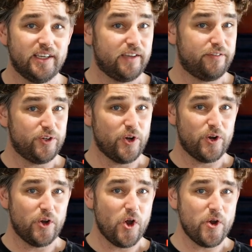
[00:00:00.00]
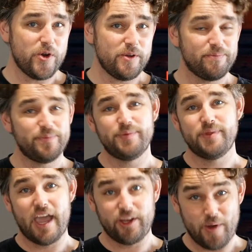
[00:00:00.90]
If you don't know,
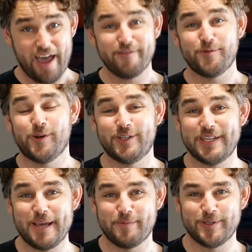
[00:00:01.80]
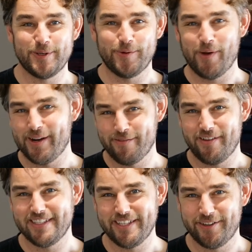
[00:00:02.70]
and you haven't watched episode one of
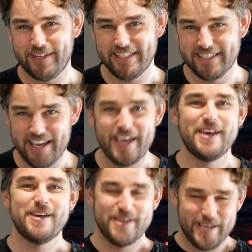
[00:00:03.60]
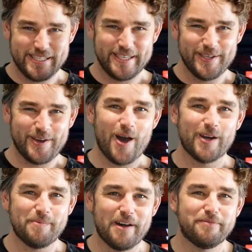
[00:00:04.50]
our series, it's in the
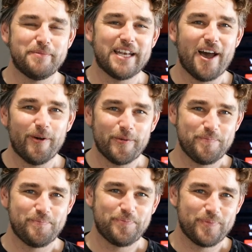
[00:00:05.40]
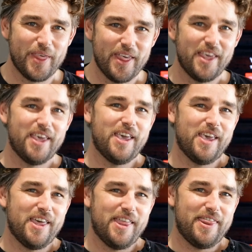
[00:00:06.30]
card above me now.
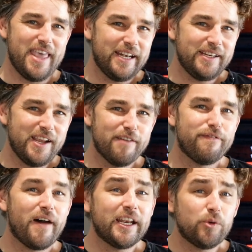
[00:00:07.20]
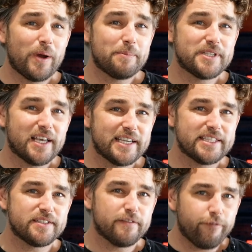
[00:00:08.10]
Then find
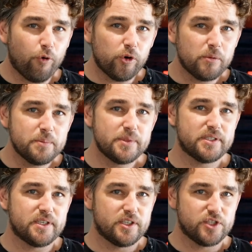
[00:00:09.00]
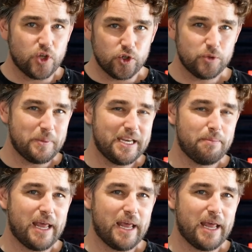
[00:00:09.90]
websites, forums, social media